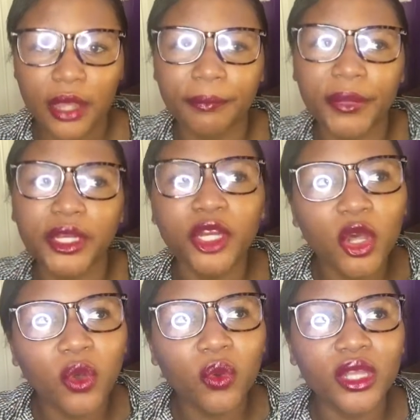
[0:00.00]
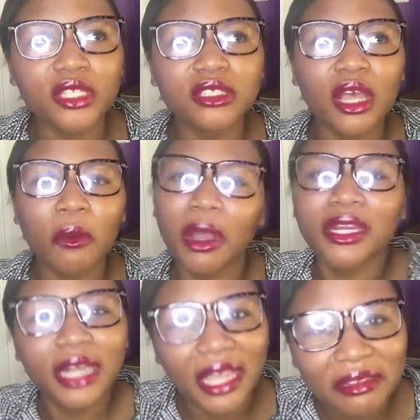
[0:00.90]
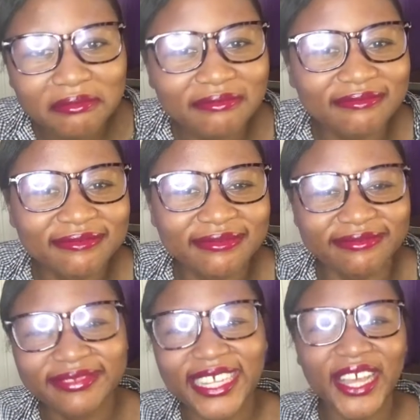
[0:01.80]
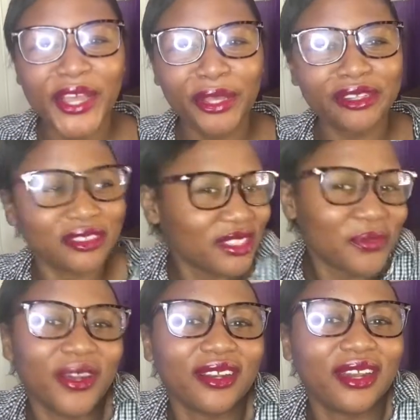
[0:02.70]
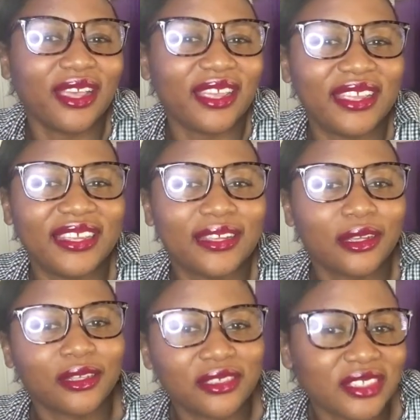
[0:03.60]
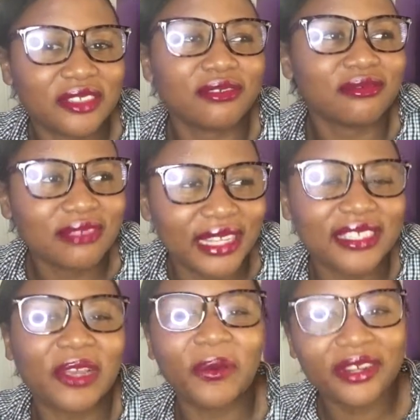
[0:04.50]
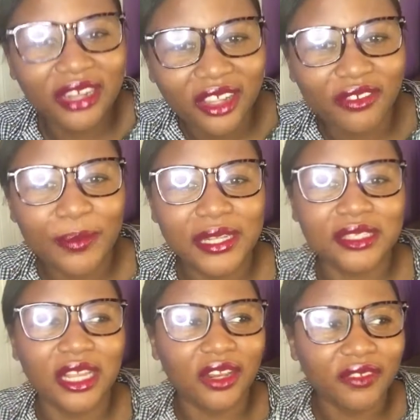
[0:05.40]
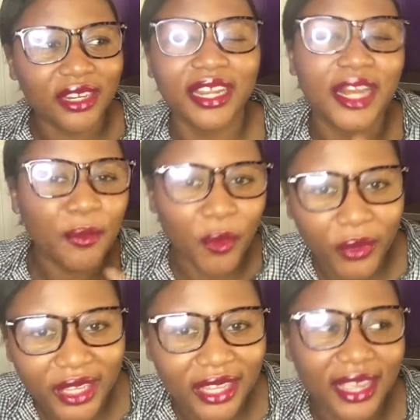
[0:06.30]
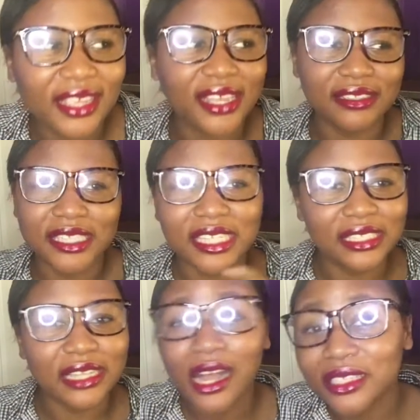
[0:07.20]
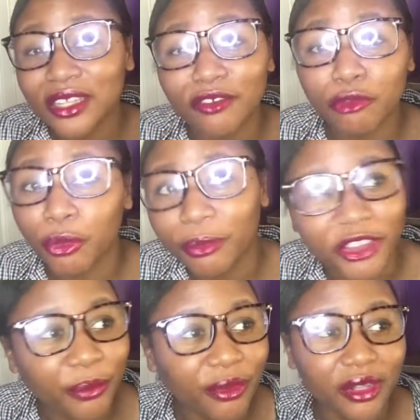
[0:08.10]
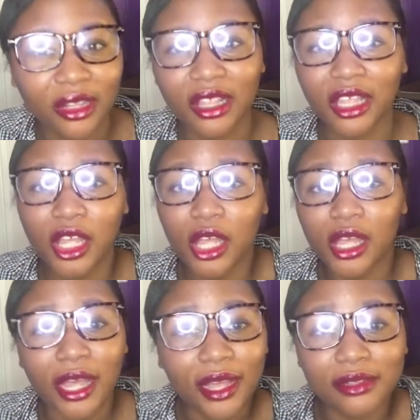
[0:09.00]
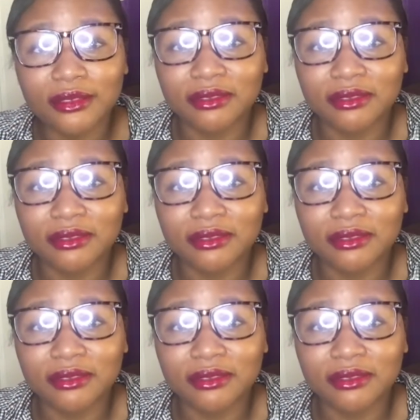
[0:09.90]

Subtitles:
But no, it's not one day. It's just one day. I take one day for myself and then I'm okay. I can still talk to a few people, and